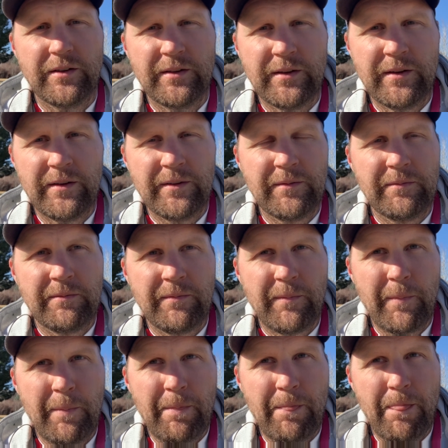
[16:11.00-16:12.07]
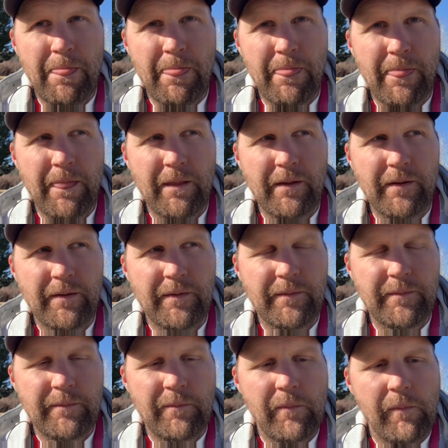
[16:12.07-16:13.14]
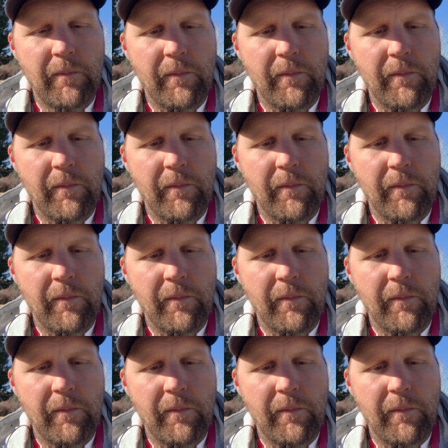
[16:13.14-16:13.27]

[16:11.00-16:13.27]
No one is speaking in this clip.